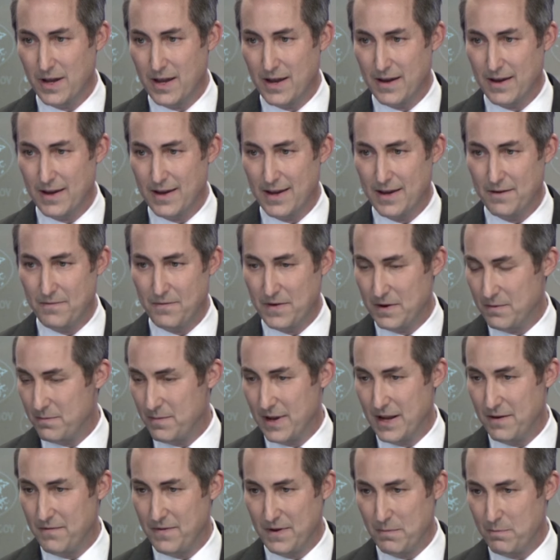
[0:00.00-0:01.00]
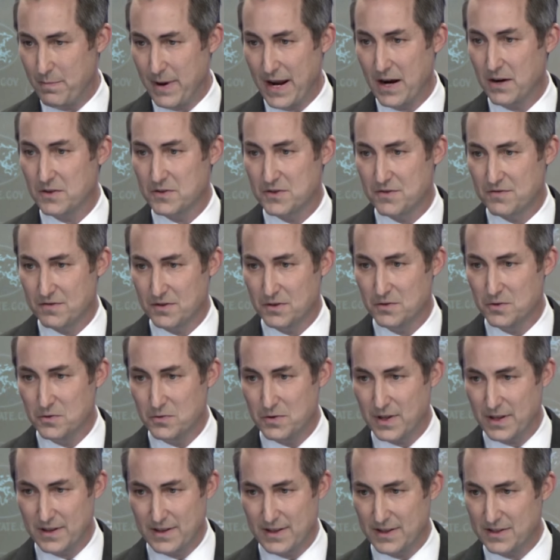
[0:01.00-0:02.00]
If it, if it bears true
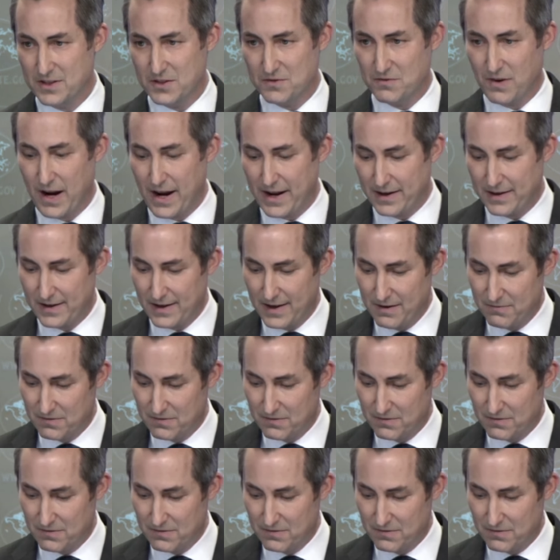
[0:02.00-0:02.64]
that this strike